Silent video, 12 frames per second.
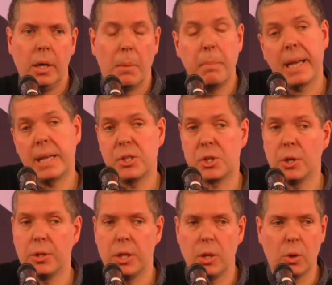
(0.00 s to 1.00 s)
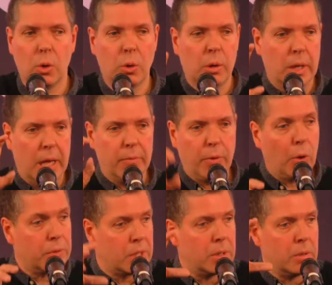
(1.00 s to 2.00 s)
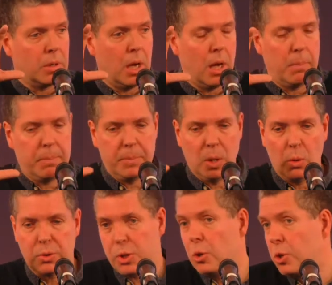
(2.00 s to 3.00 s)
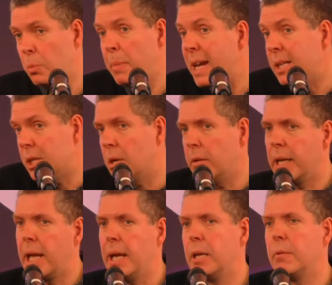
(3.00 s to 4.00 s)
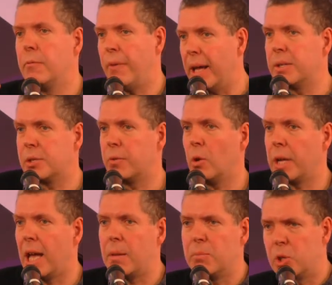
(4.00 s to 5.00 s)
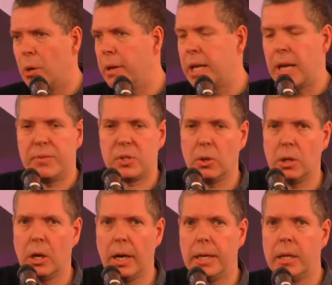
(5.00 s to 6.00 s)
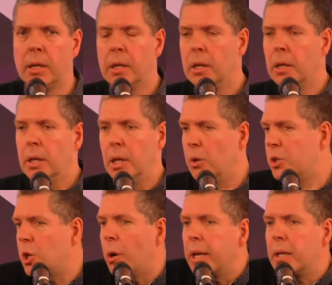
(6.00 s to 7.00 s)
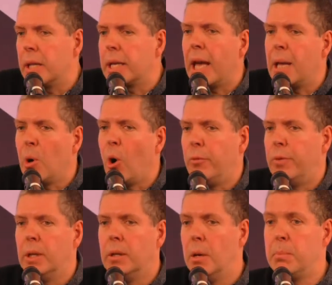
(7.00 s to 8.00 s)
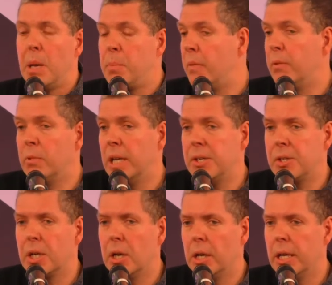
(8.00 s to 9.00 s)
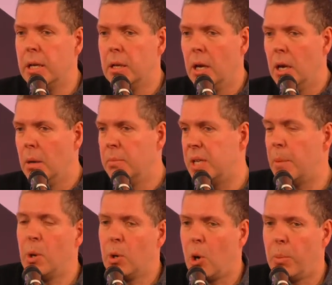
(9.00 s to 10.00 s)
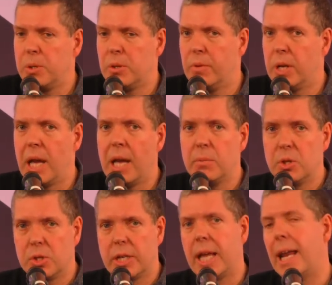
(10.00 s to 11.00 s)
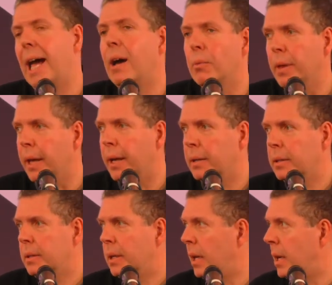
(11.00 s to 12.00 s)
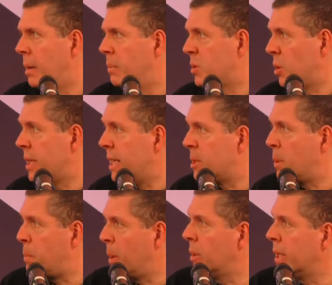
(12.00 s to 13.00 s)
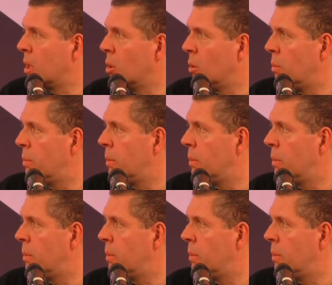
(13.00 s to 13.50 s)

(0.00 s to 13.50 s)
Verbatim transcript: and making sure that you're involved in um, your social media and getting fans of your game, showing gifts online, you know, showing the game off, and, and maybe even releasing early um, demo copies of your game just to get it out there. Um, so you need to be building your